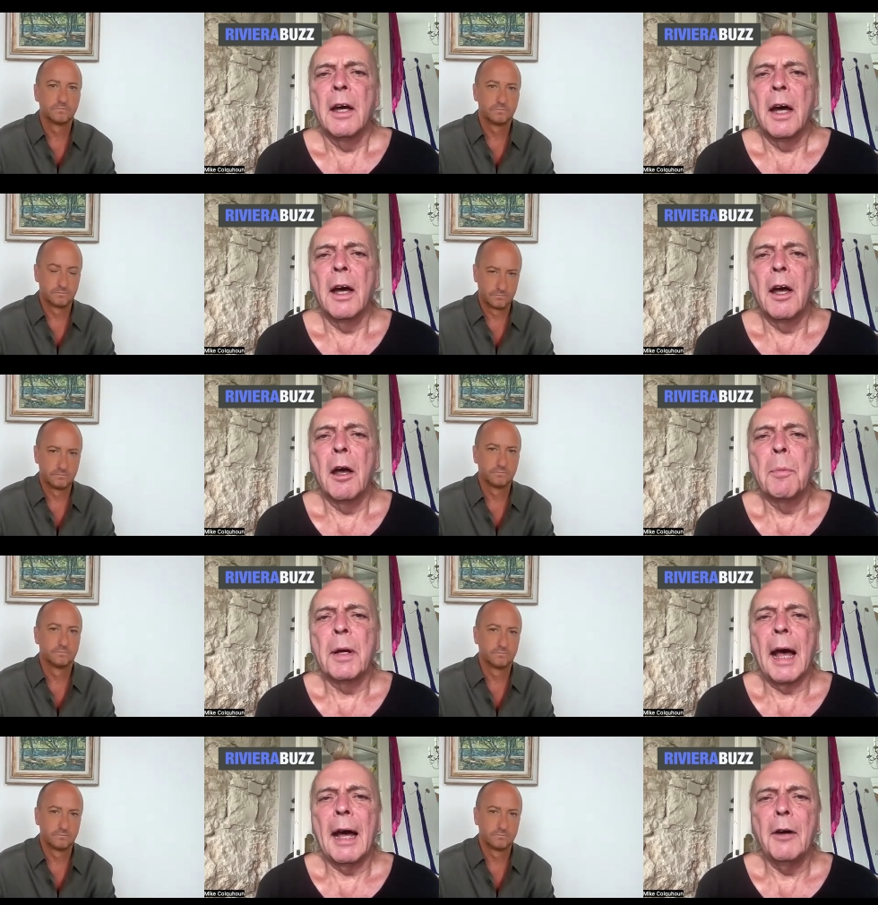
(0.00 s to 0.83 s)
Speaker 1: Uh,
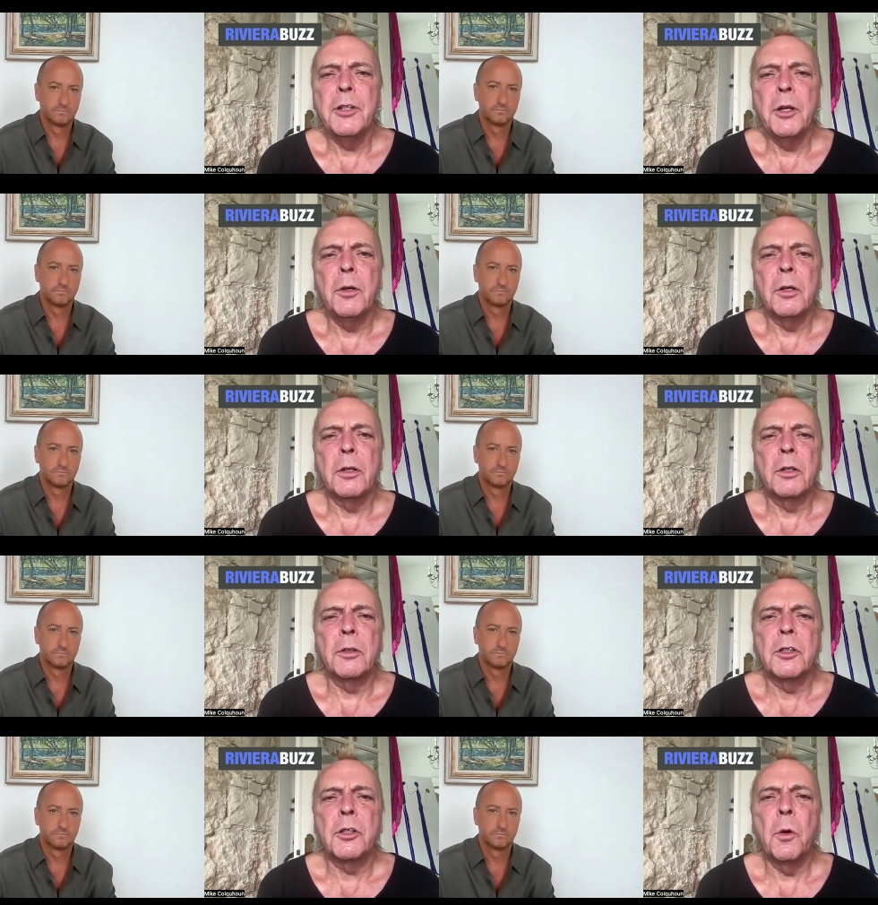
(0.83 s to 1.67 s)
but how do you
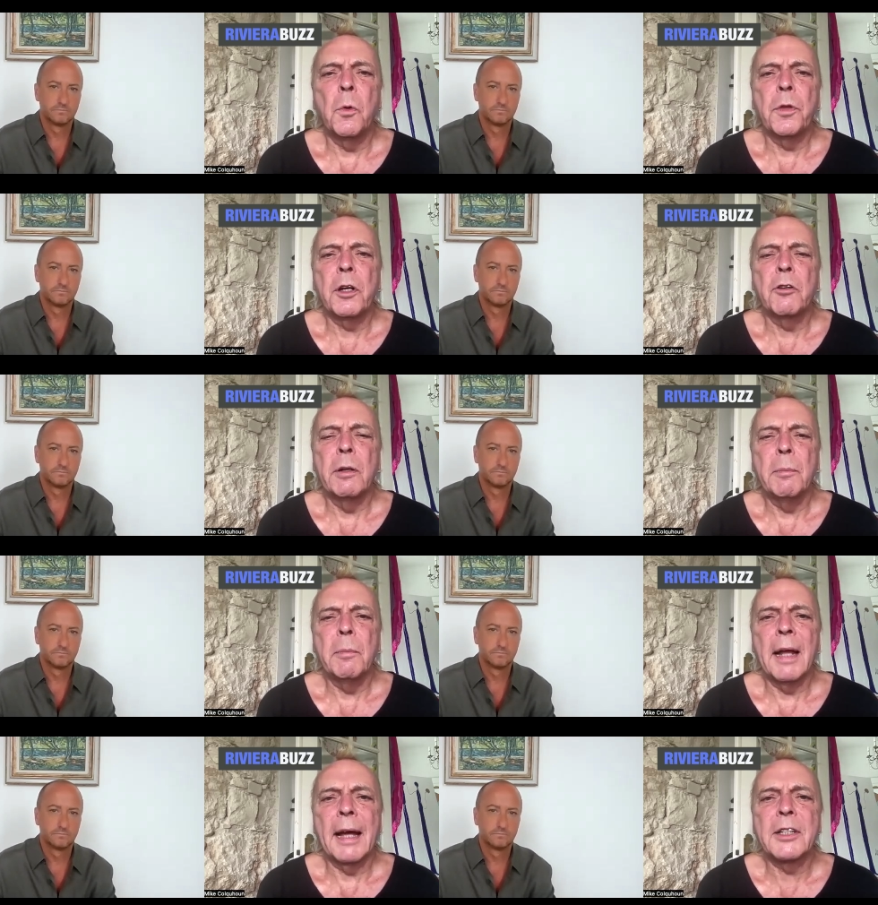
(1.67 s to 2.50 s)
control the
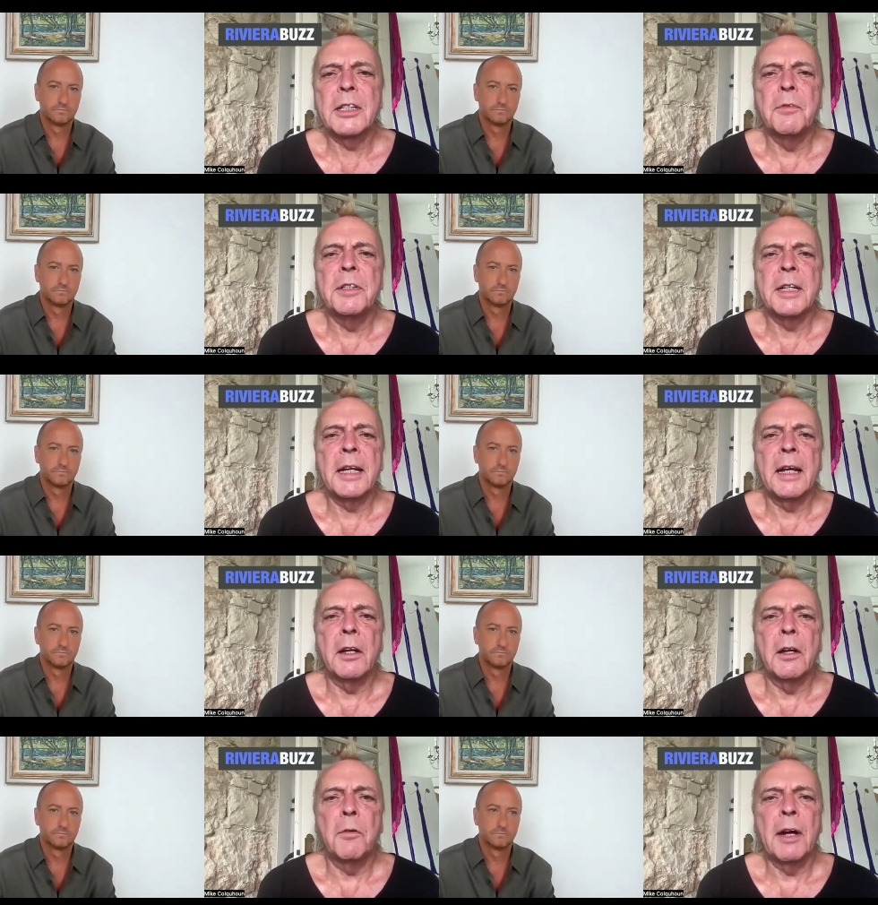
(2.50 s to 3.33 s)
criminal activity
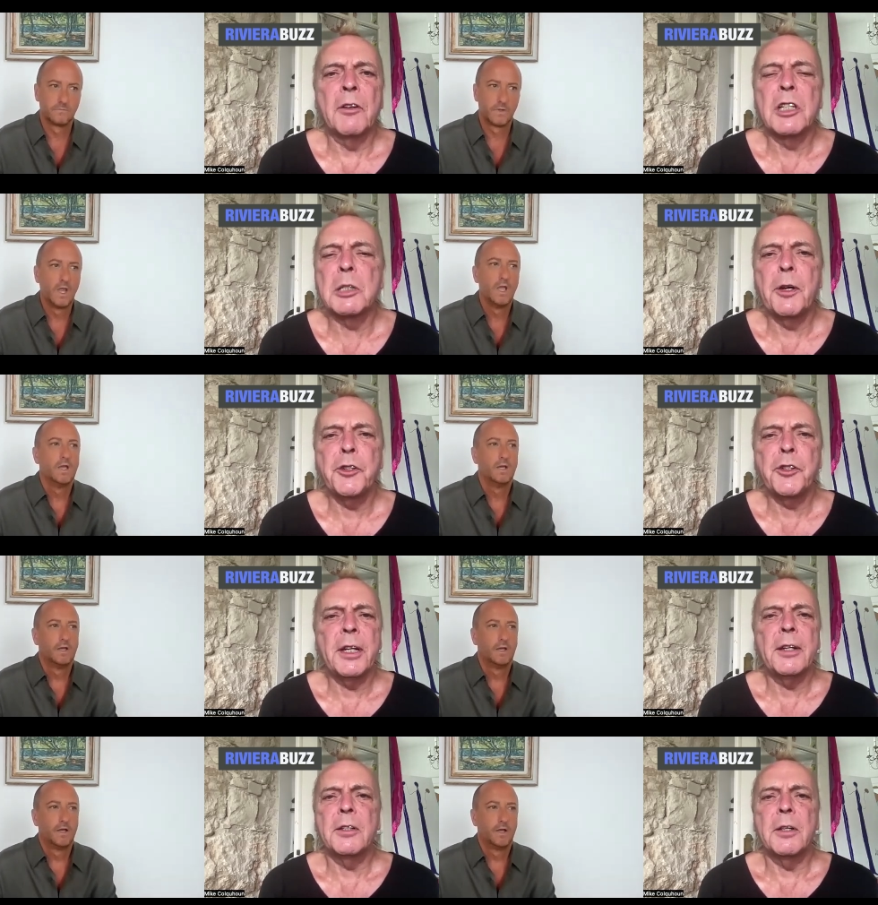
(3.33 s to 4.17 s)
in and around,
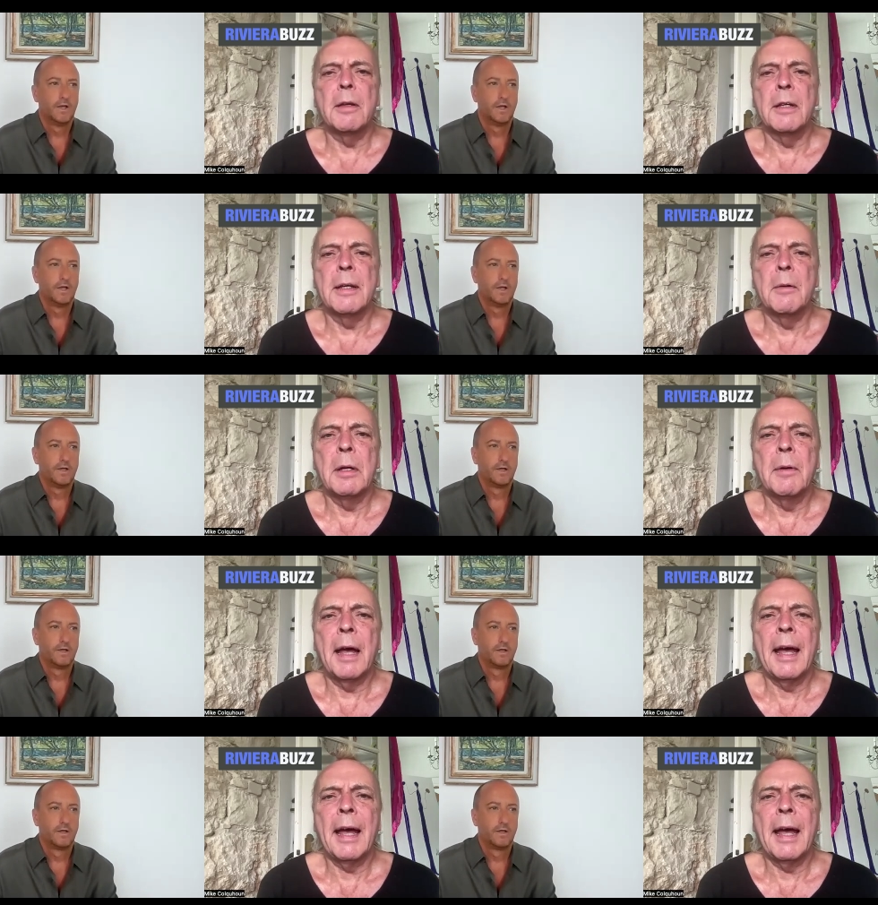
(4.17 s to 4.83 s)
especially uh,